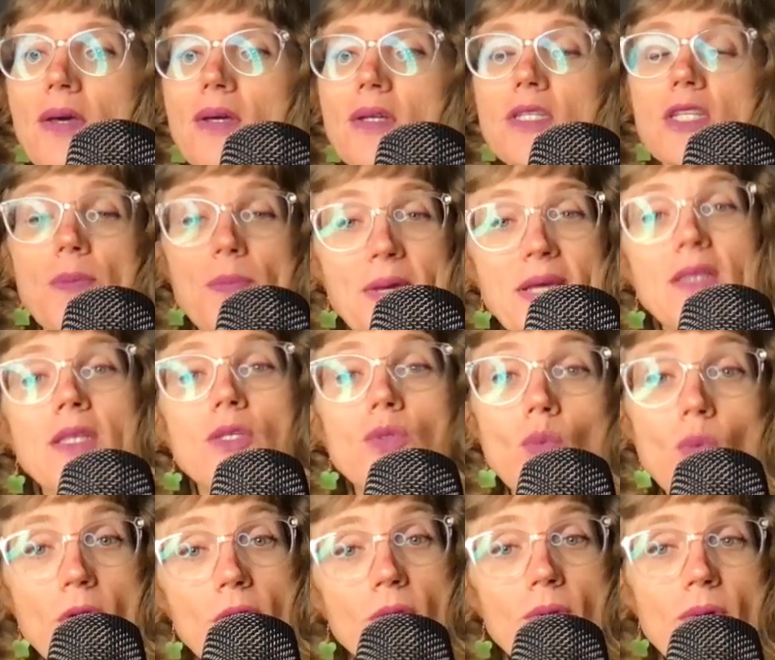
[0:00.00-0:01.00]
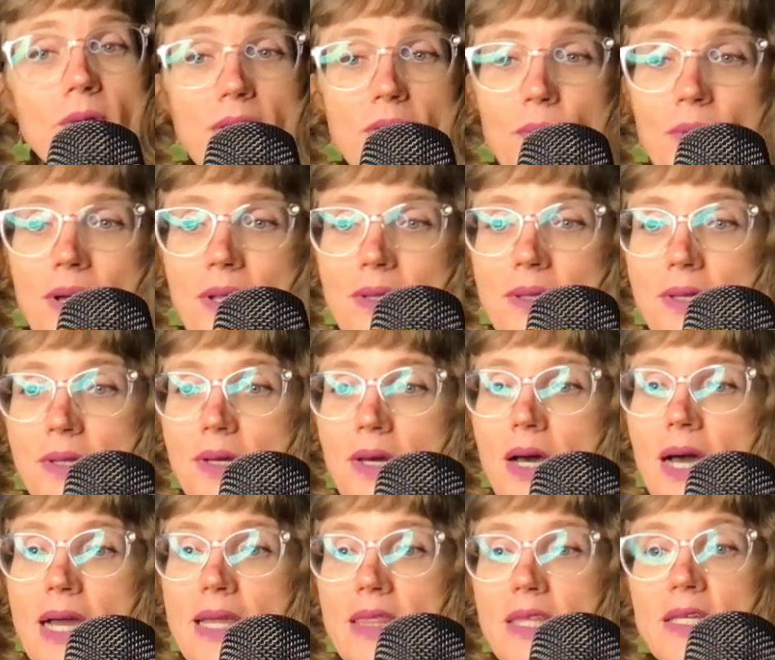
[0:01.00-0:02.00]
to make this work really well,
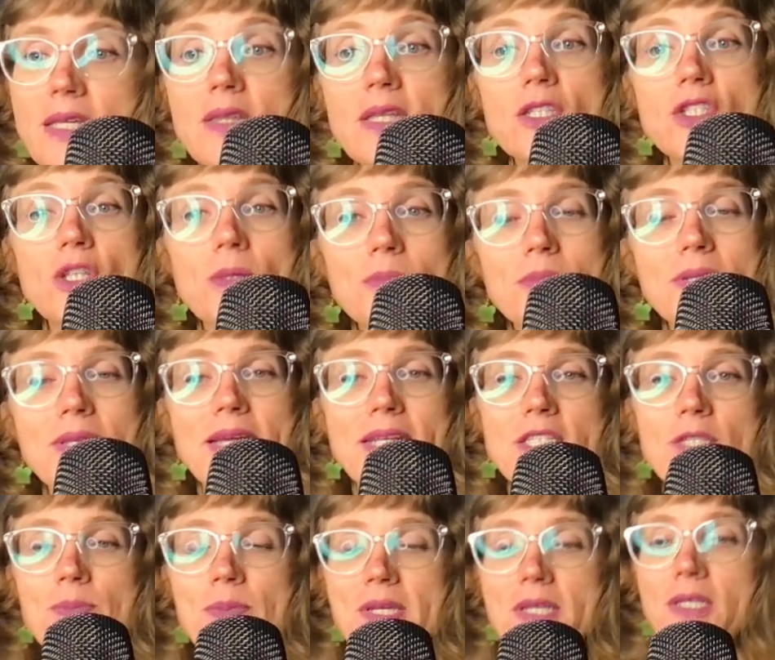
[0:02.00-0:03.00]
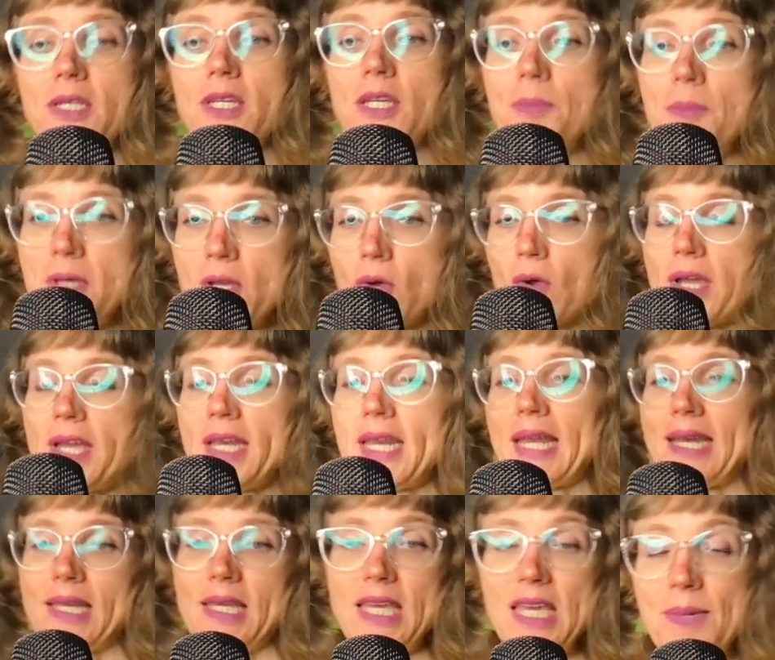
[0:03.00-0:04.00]
I think that Jump to Lightspeed can be great
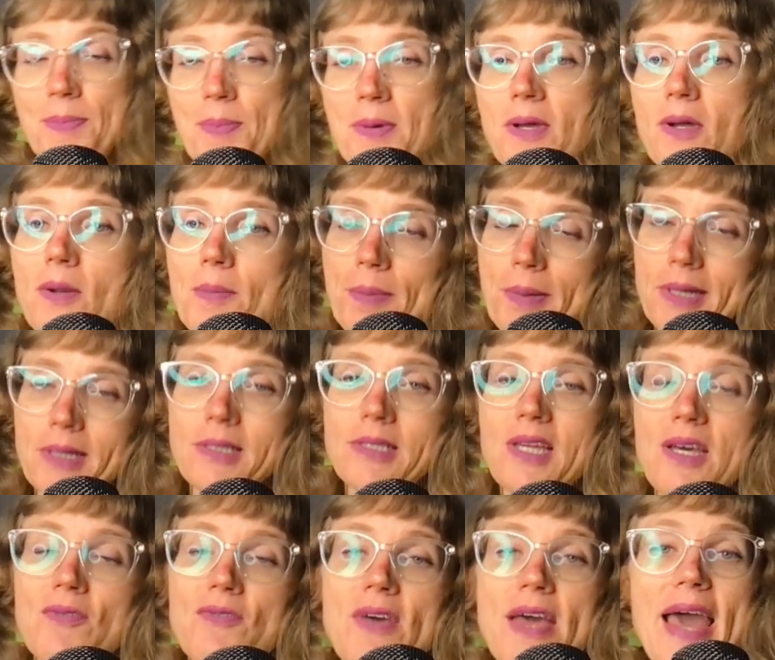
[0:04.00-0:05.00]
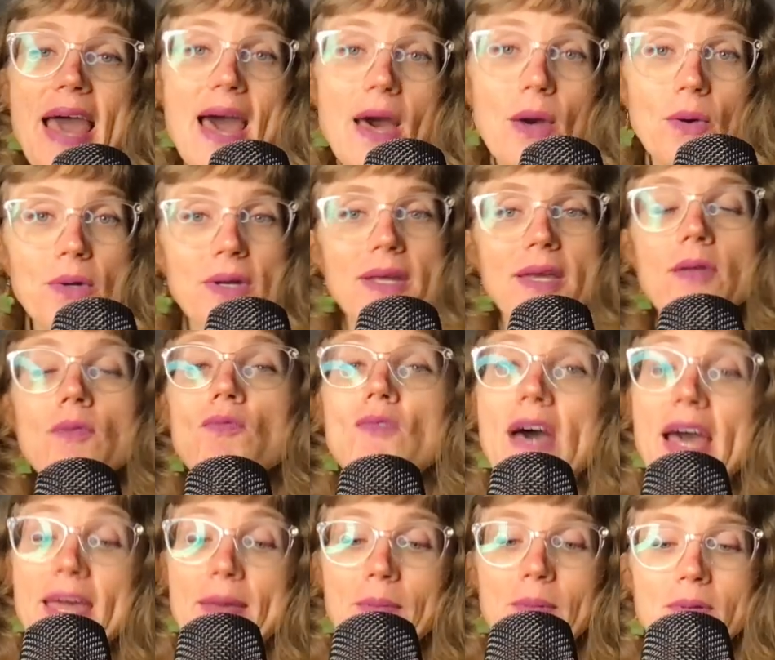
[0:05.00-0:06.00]
at keeping our big stuff out and
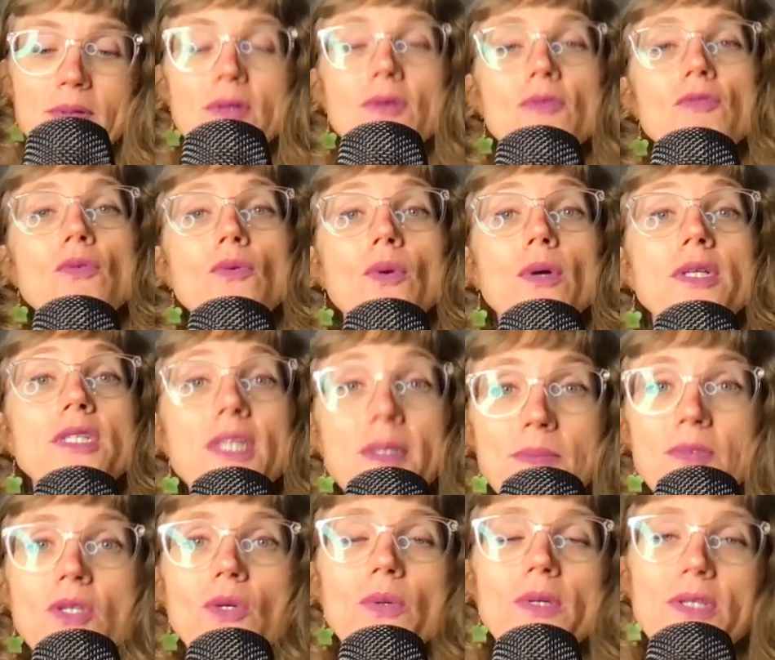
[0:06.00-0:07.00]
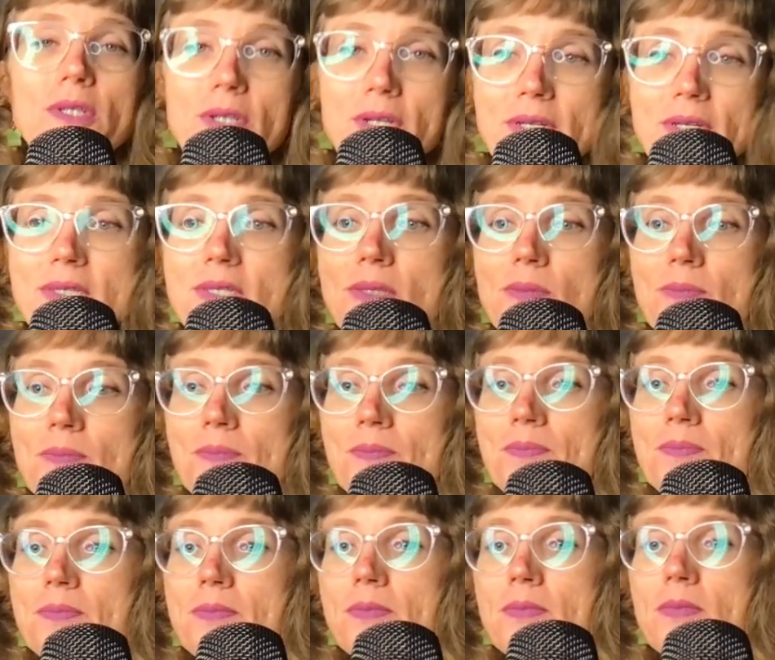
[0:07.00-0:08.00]
viable for subsequent turns.
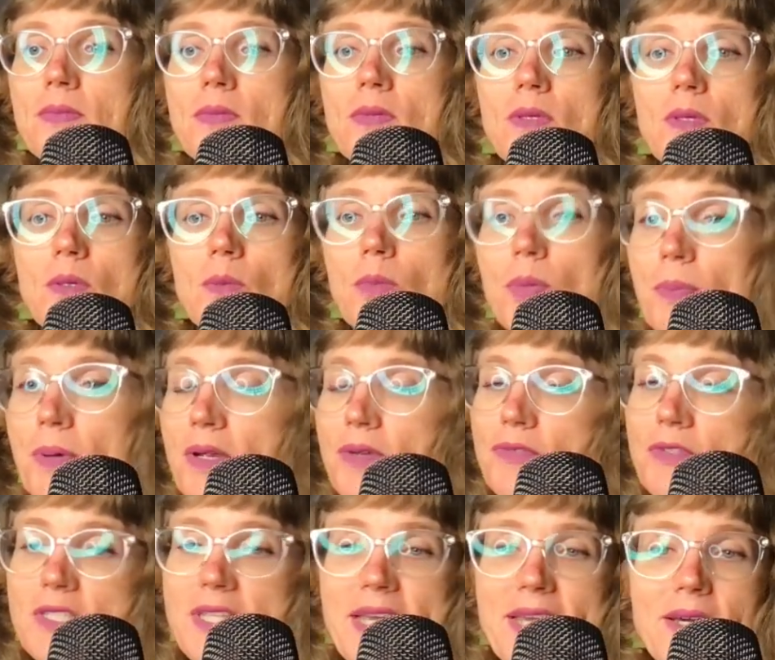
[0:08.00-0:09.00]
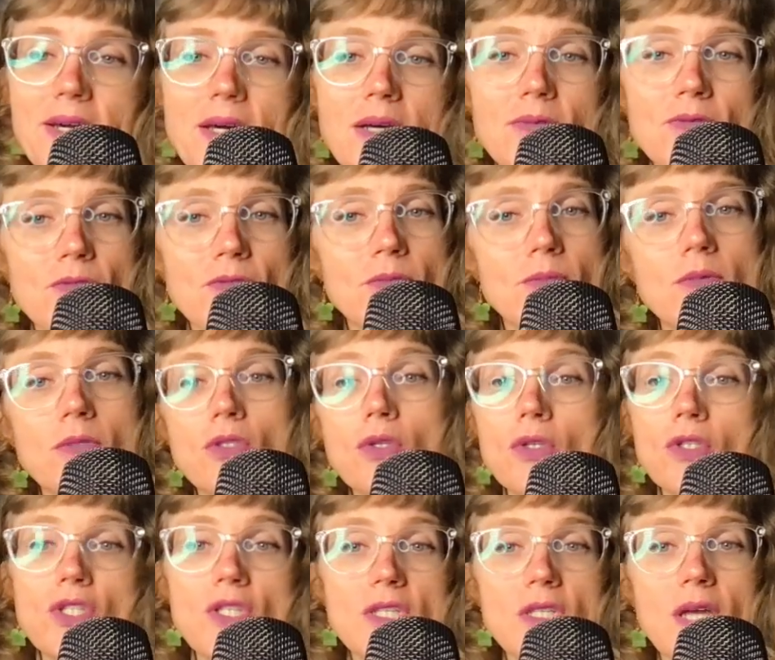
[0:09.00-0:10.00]
Prepare for takeoff.
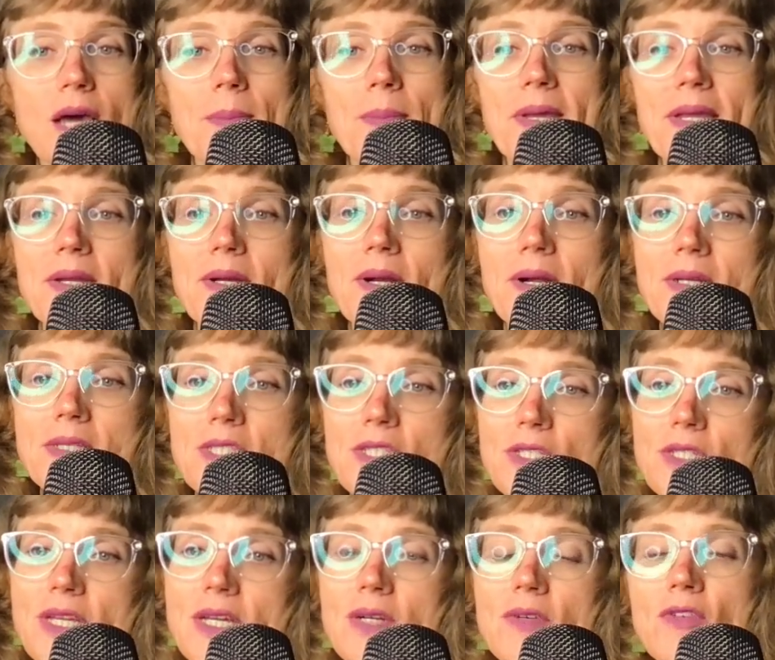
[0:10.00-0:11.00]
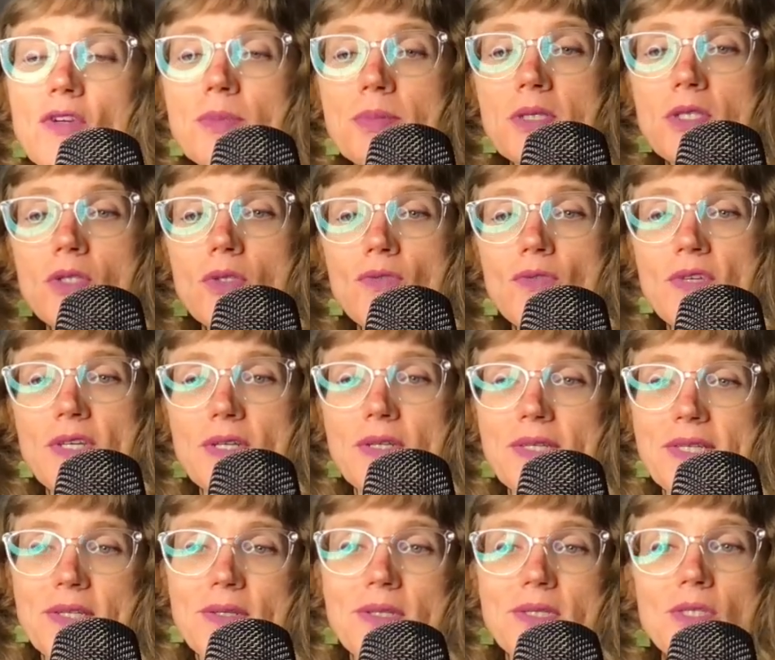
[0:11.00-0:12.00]
Search the top 8 cards of your deck for up to 2 vehicle
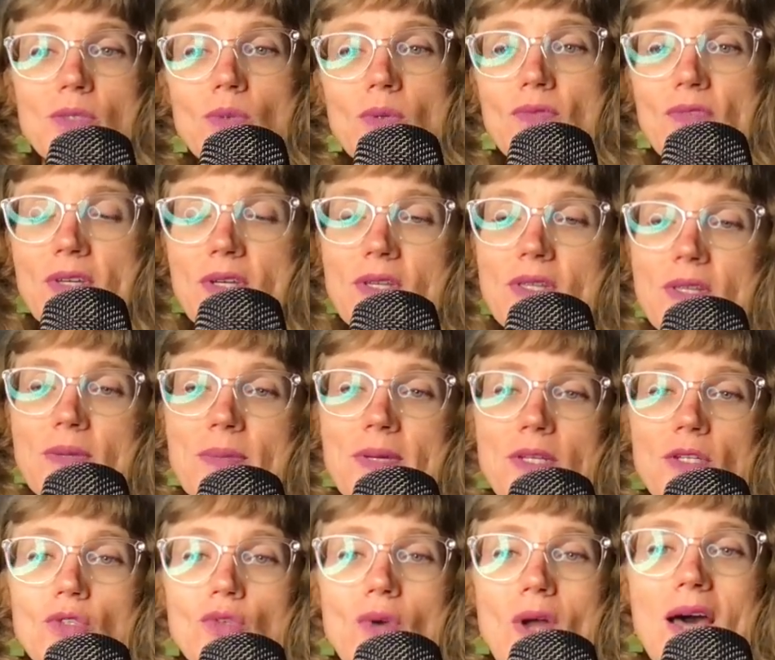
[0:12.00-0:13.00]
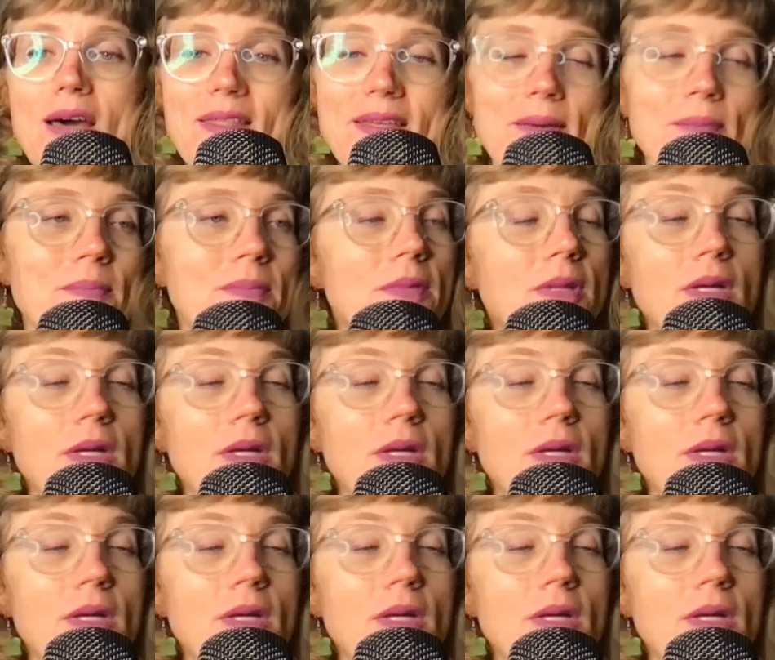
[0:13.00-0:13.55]
units, reveal them, and draw them.